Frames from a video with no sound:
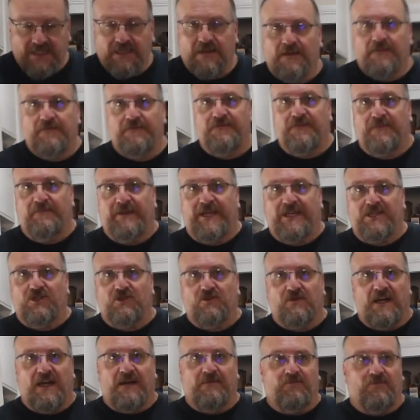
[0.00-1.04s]
the
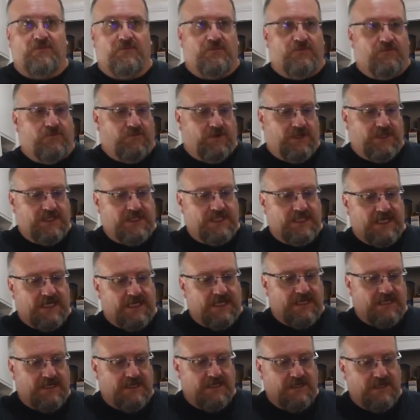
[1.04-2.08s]
fermenter up with
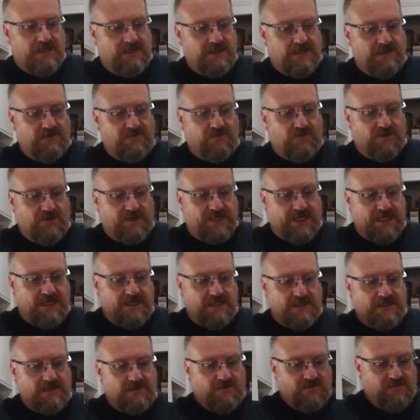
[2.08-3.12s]
water,
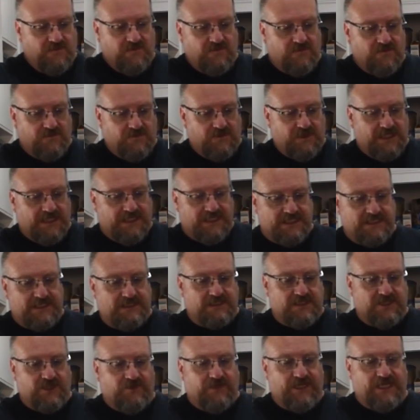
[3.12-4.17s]

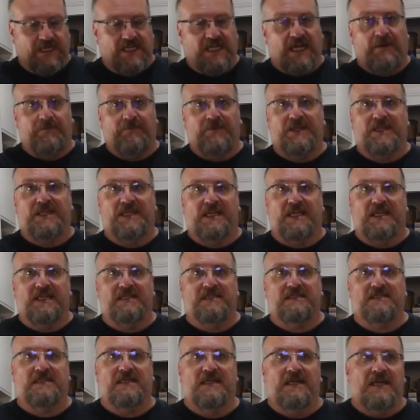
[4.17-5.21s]
it's doing a couple of
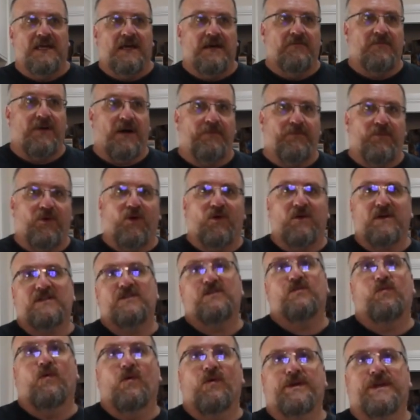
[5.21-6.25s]
things. By pouring
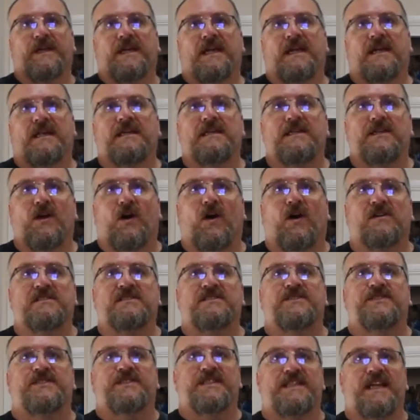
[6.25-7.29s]
the water in, you're
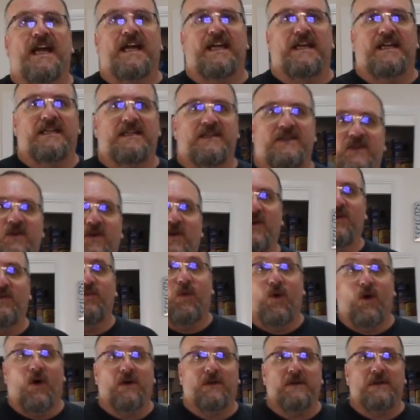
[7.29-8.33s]
oxygenating your
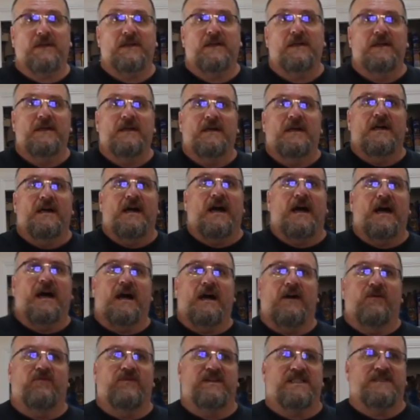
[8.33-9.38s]
wort,
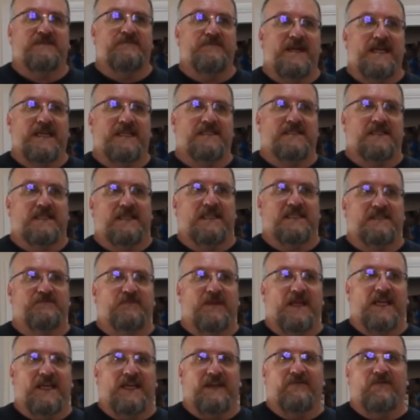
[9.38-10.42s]
which means that there's
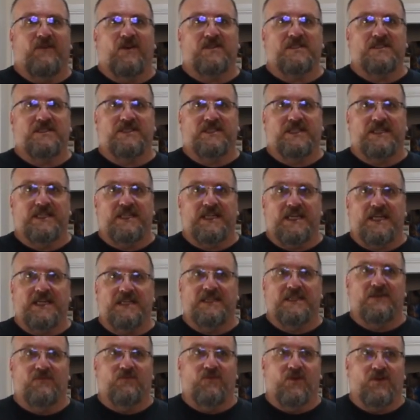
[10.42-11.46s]
plenty of oxygen
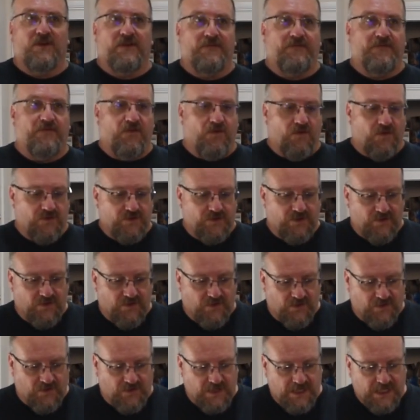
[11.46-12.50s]
in the water for
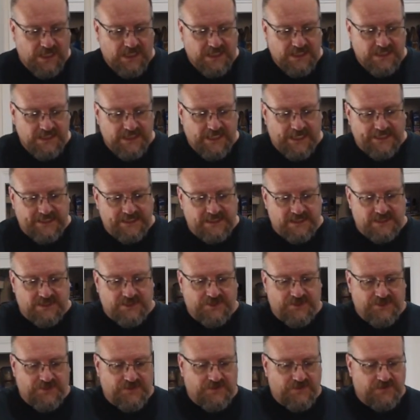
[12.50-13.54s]
your yeast
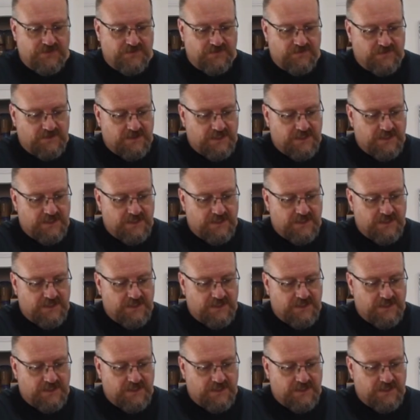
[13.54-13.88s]
to